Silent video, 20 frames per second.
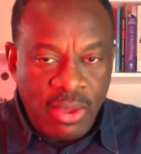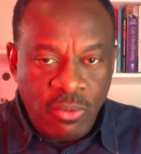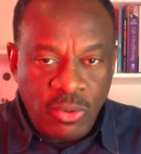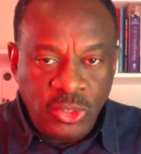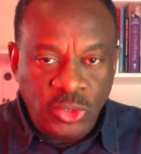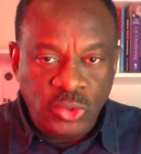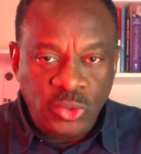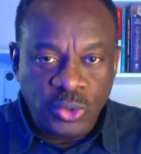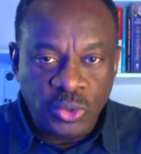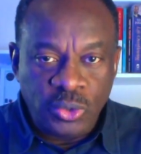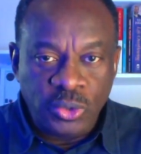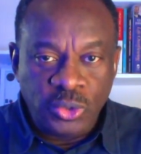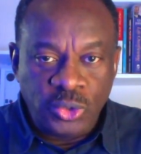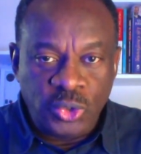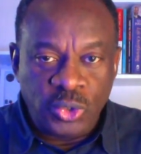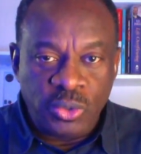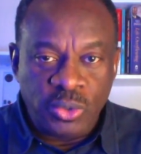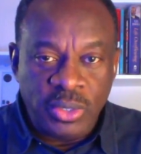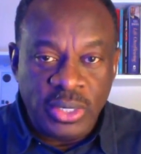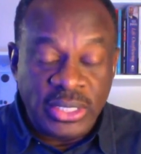And I want
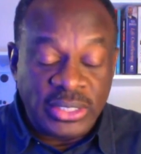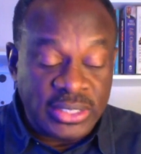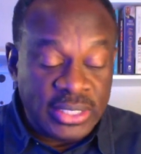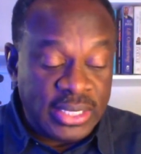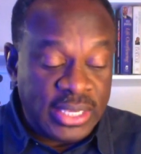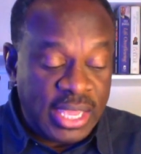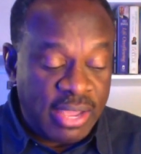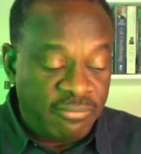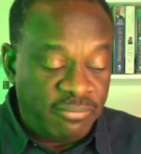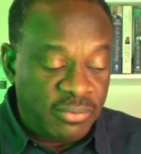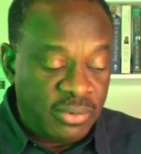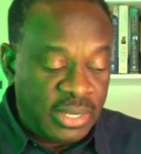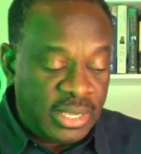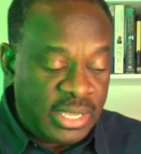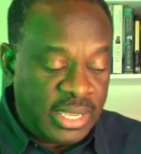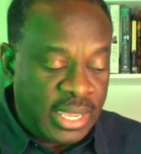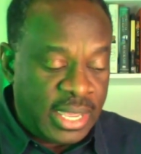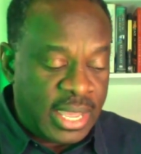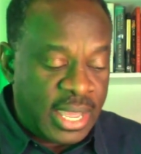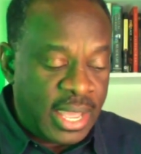to listen
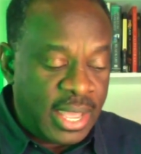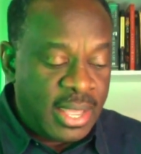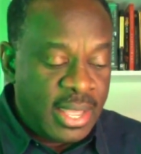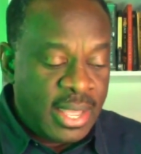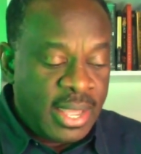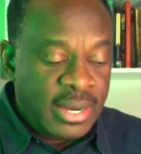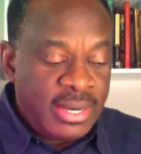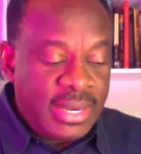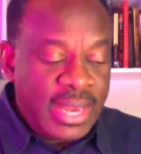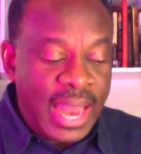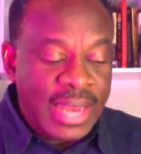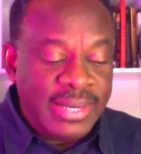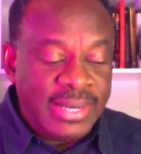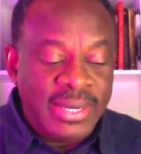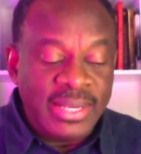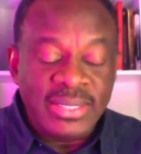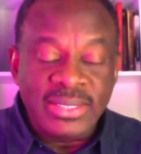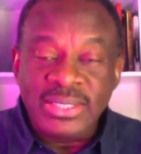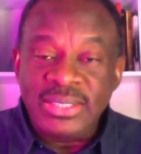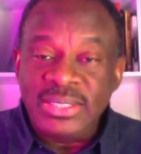carefully here
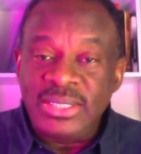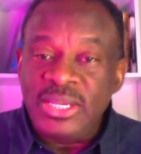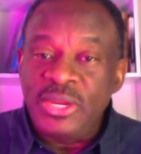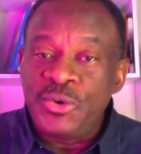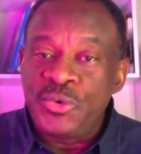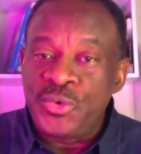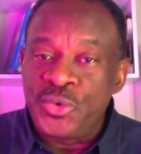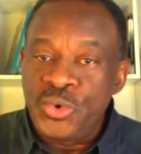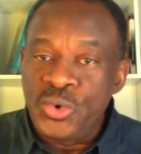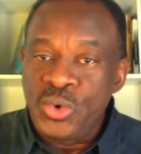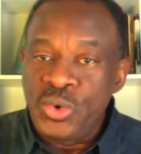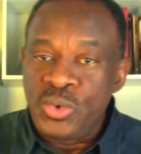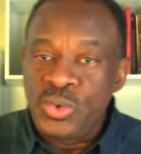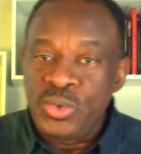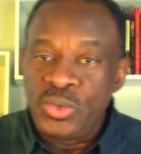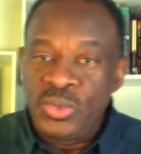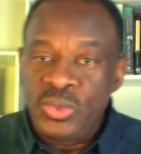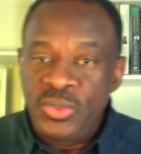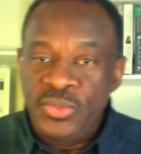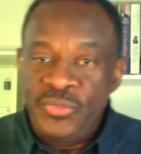that this is a
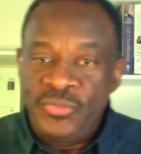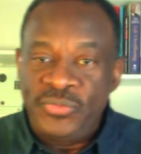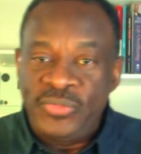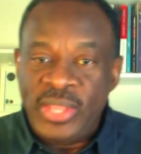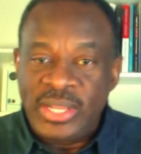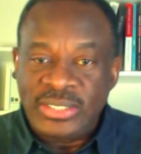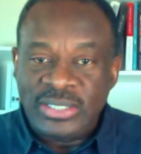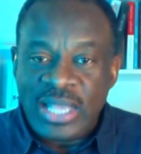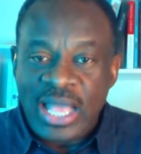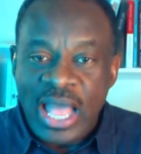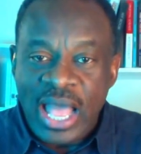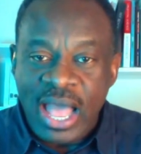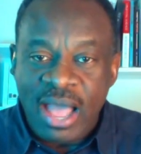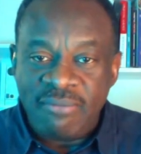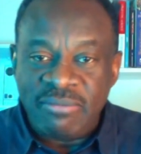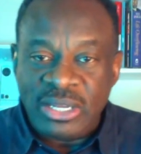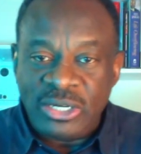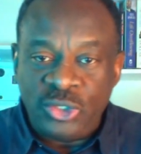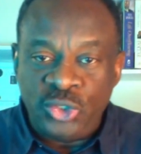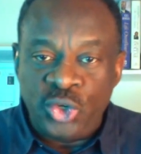rule that I
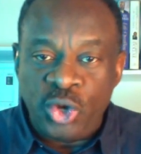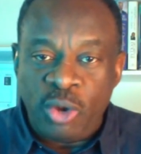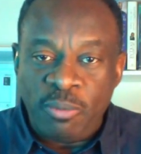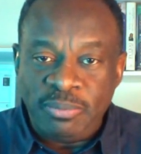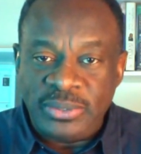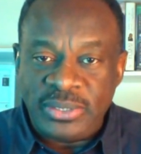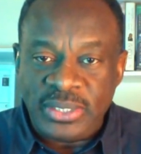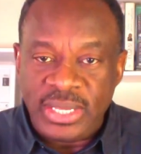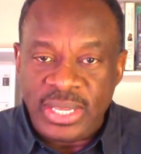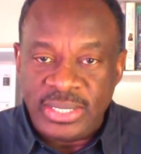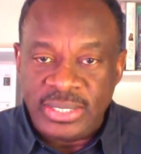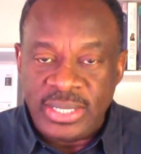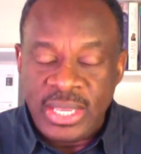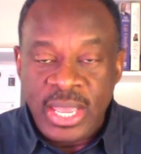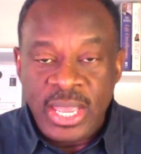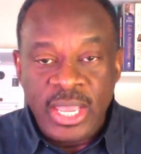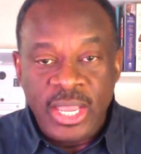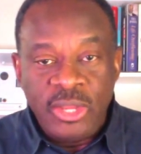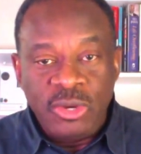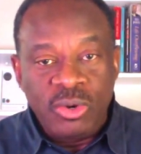have adopted